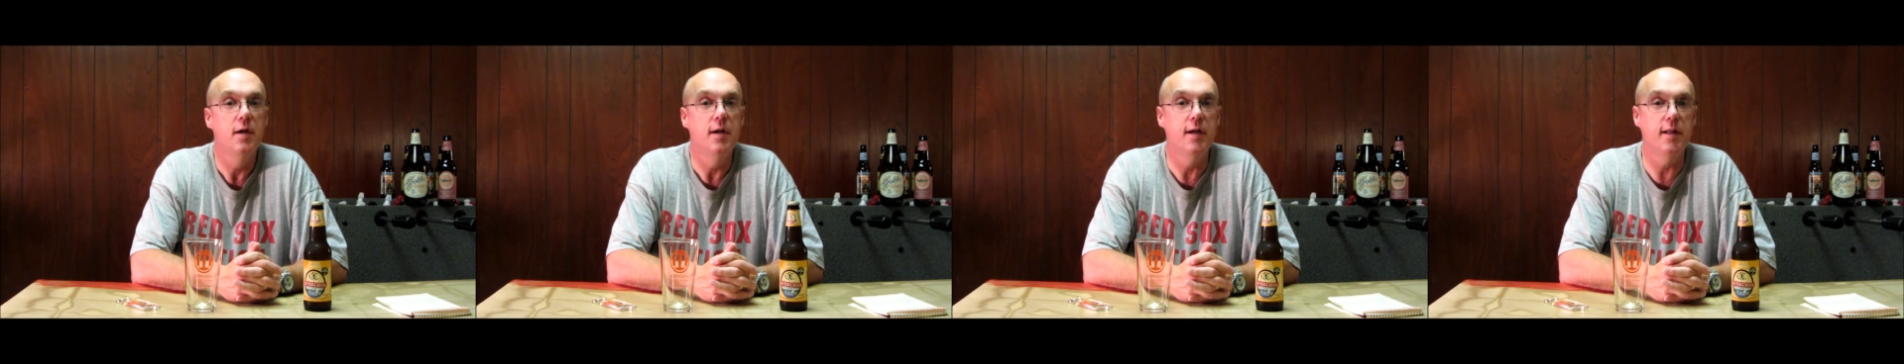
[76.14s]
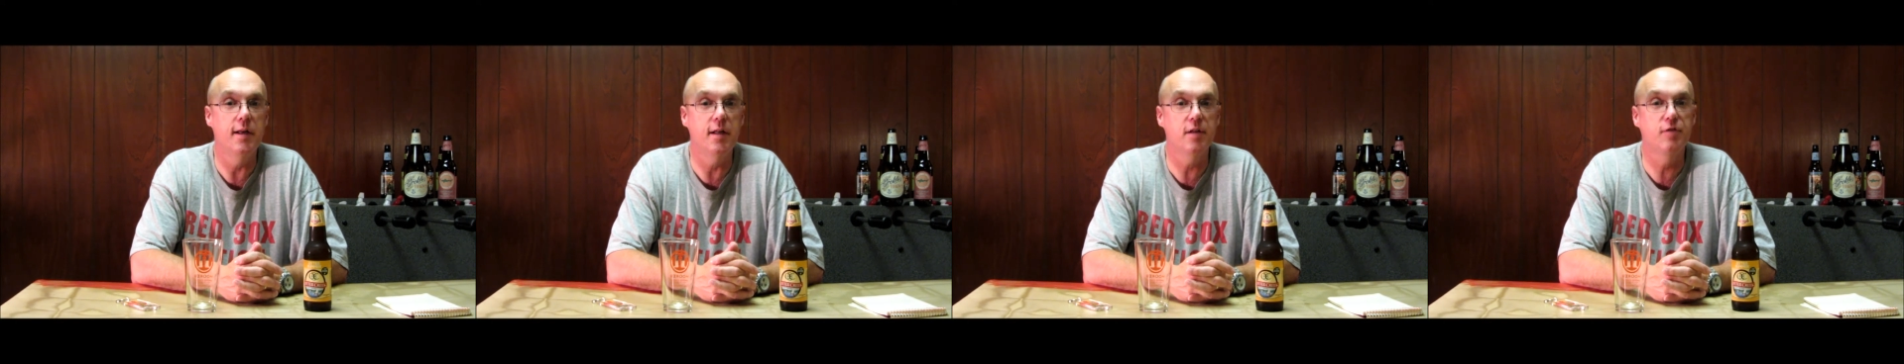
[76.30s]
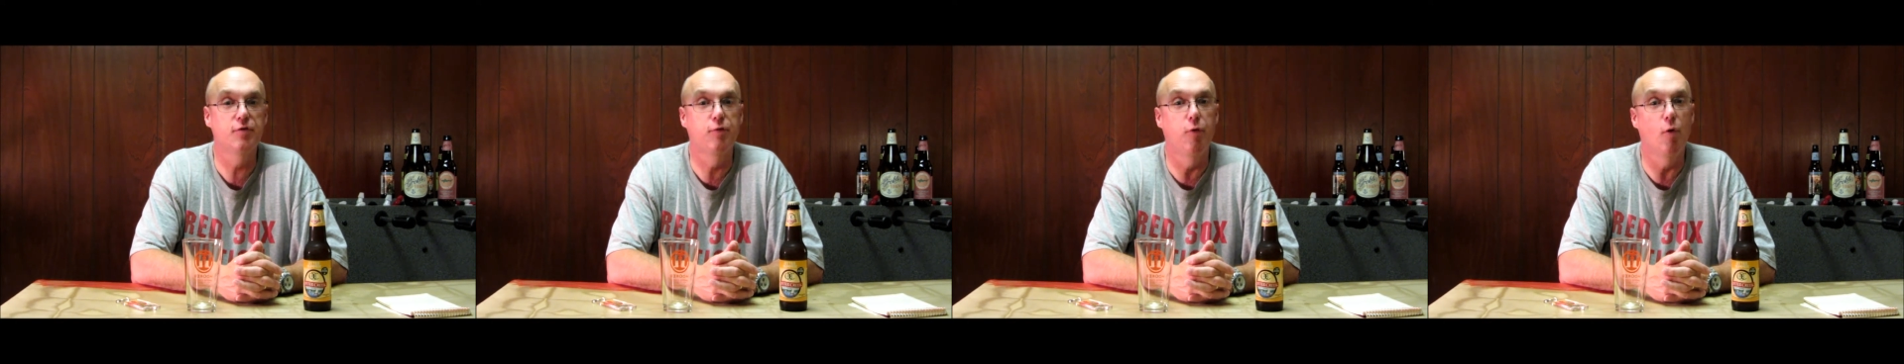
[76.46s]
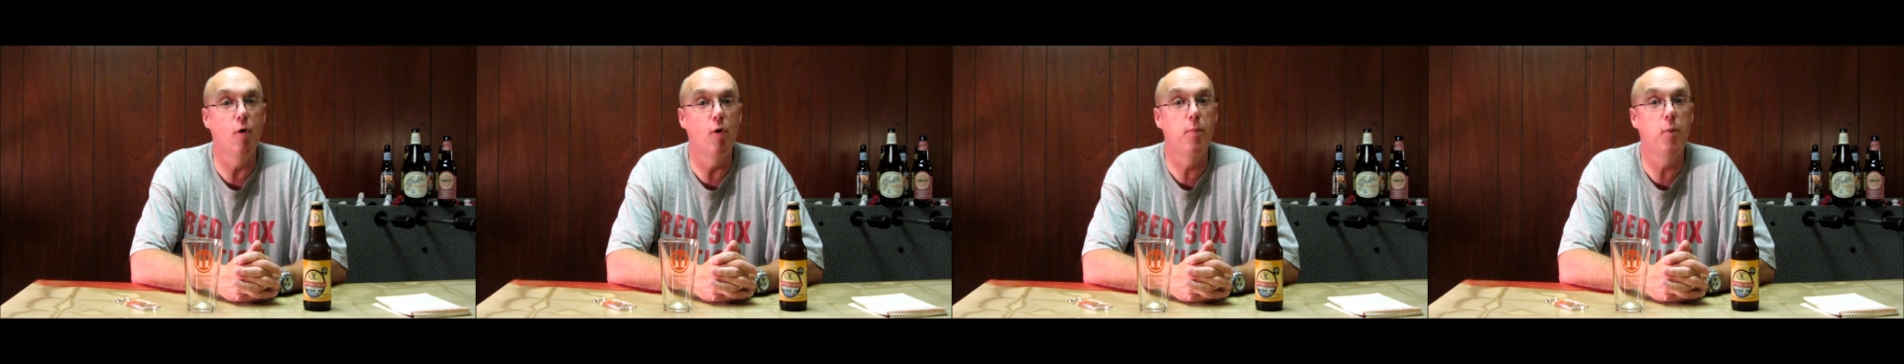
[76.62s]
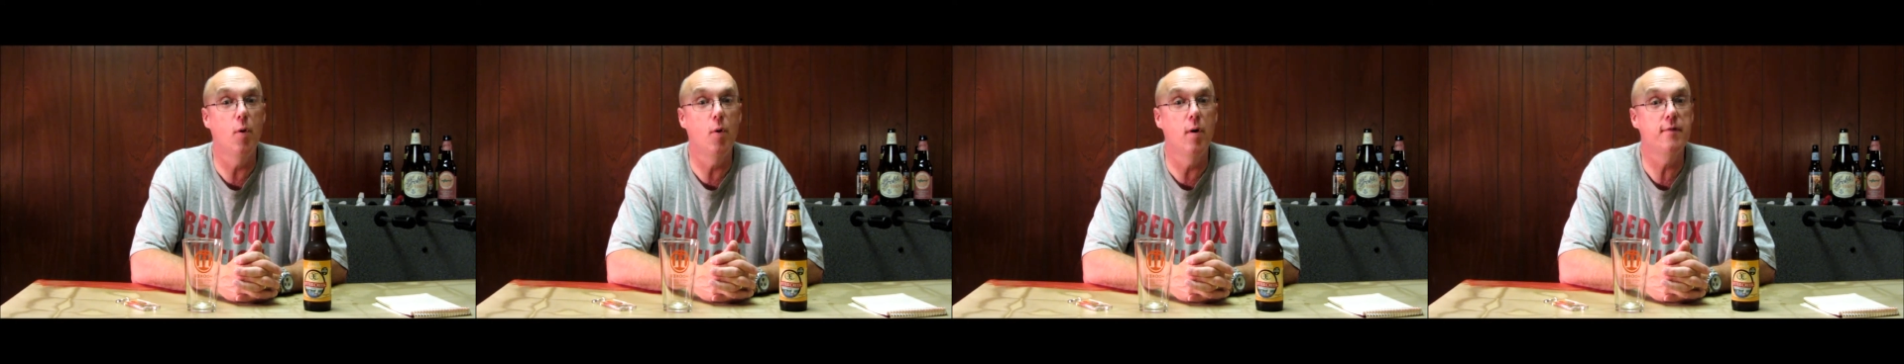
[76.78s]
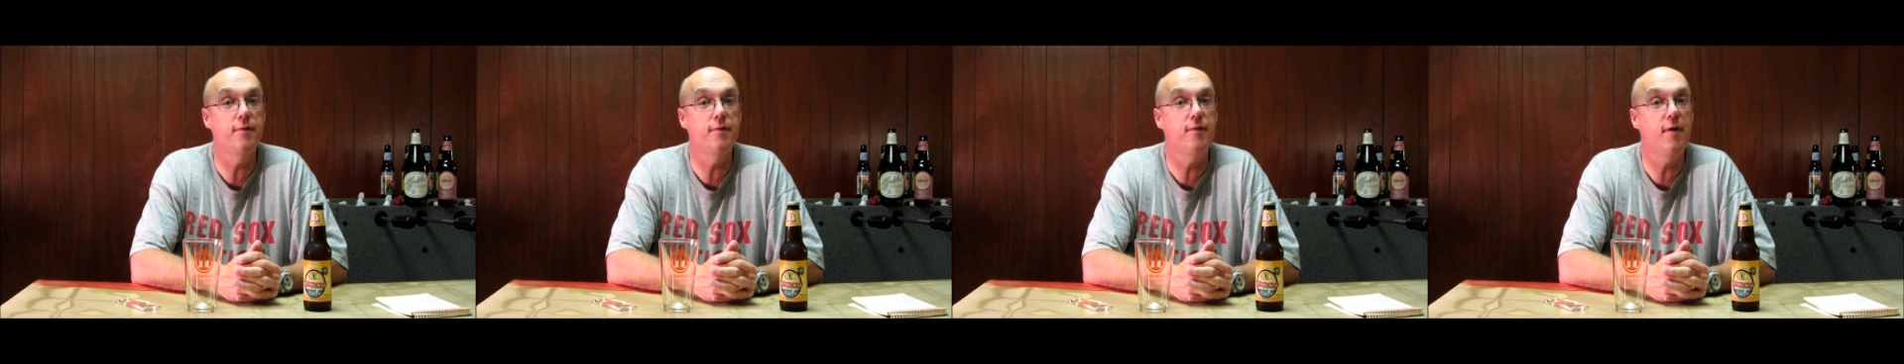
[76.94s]
It is
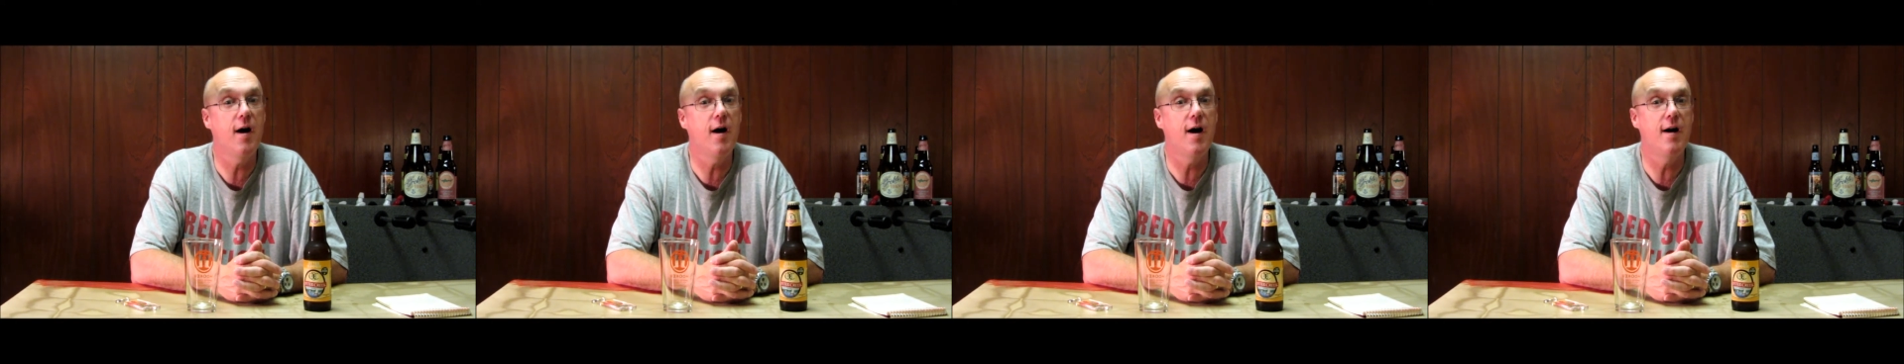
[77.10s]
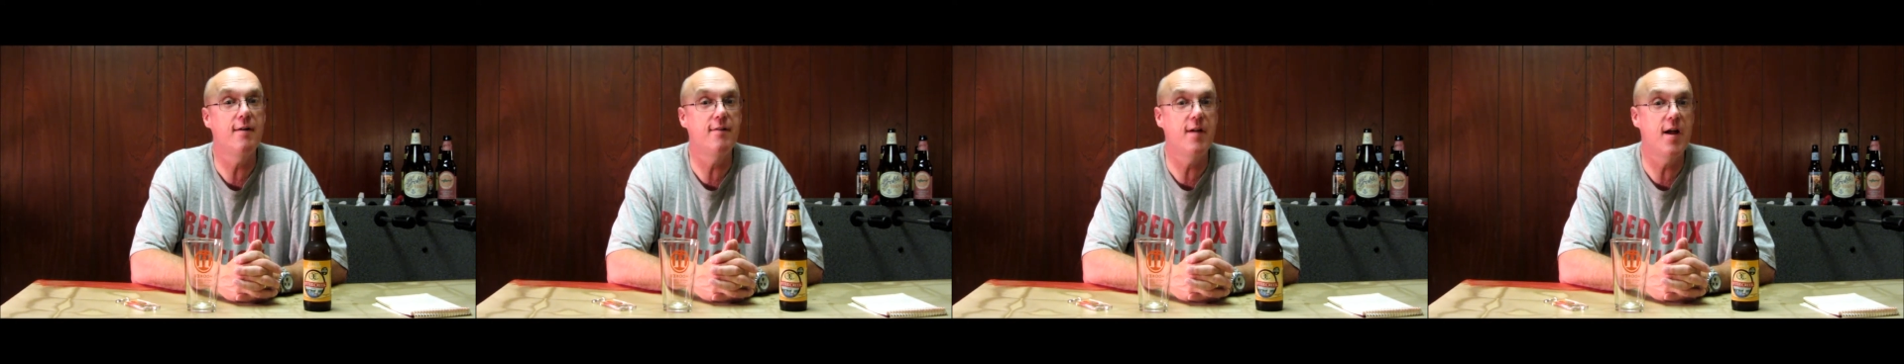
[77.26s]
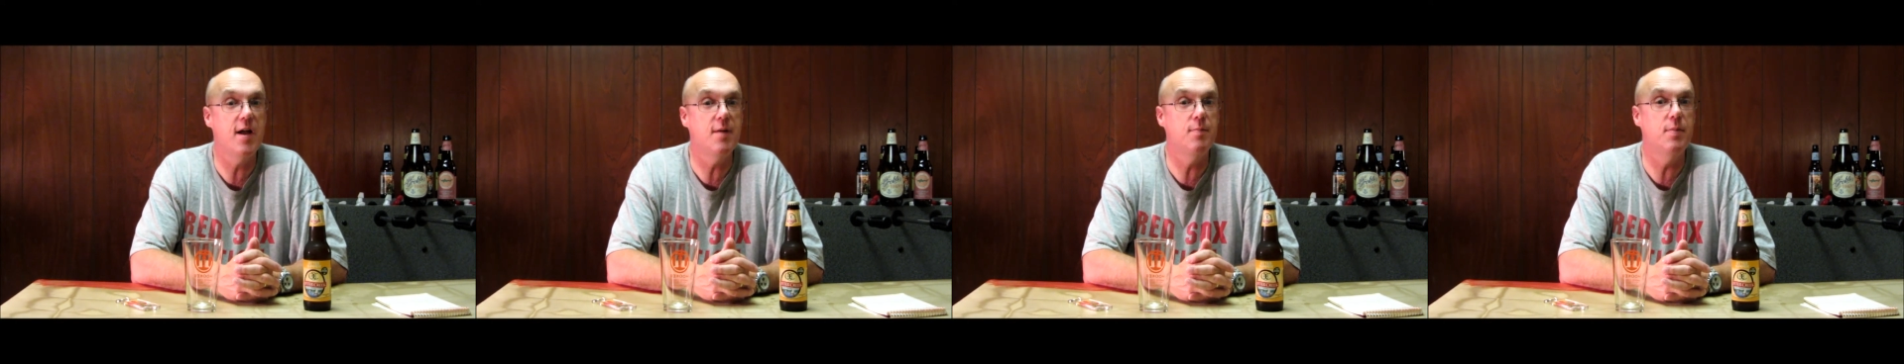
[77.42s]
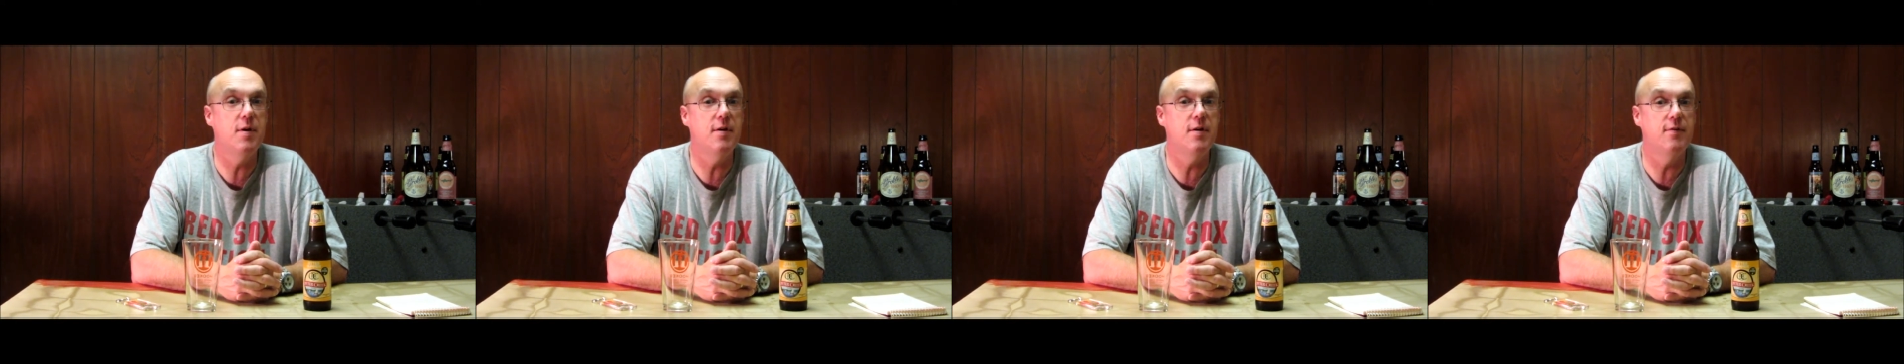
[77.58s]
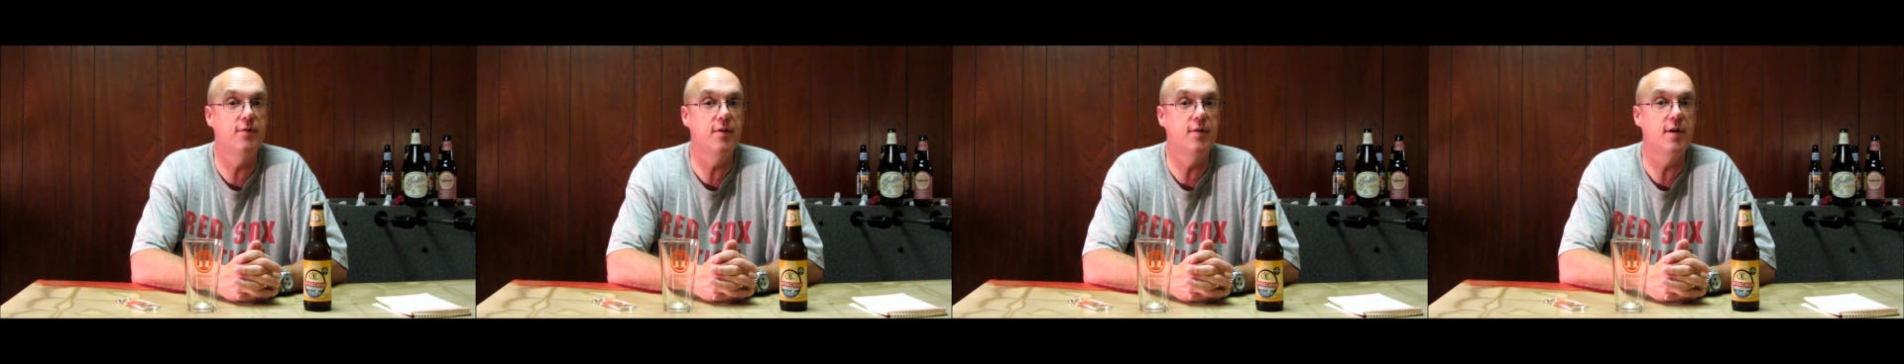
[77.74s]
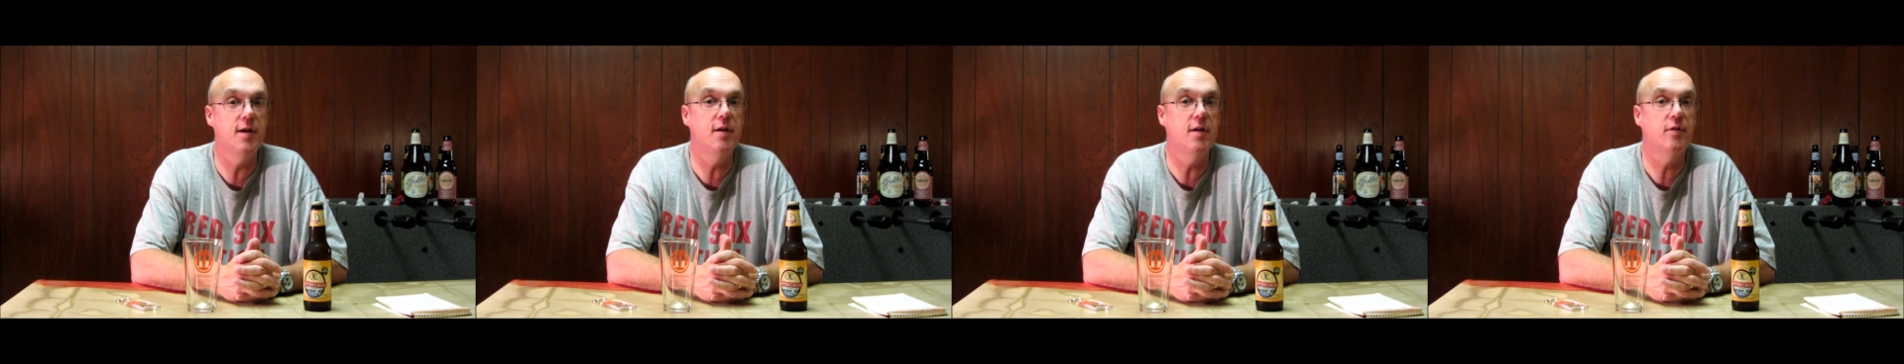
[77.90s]
4.5
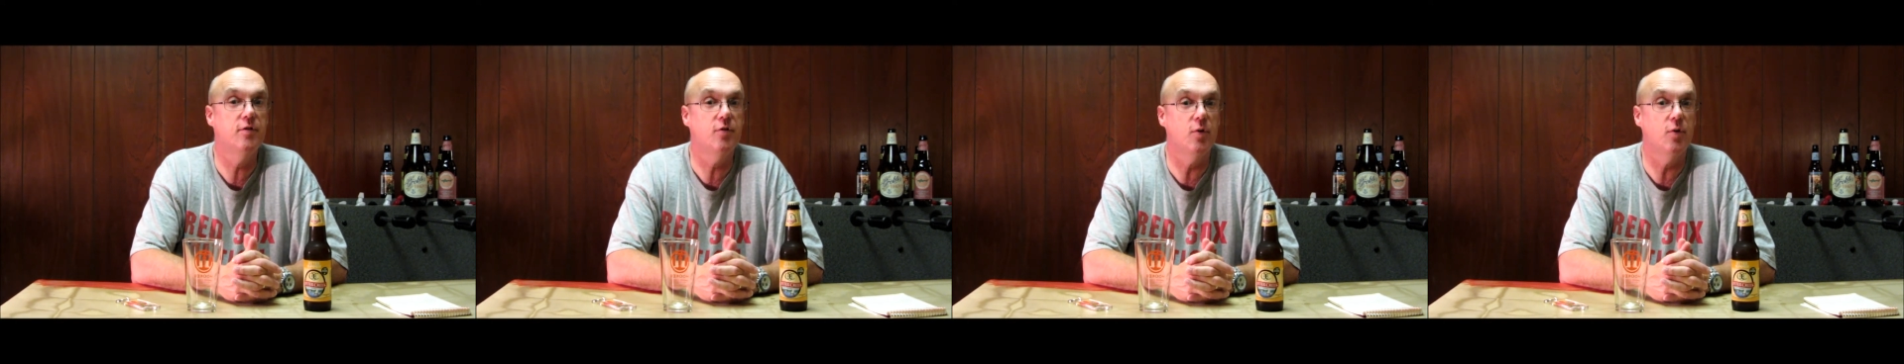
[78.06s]
ABV,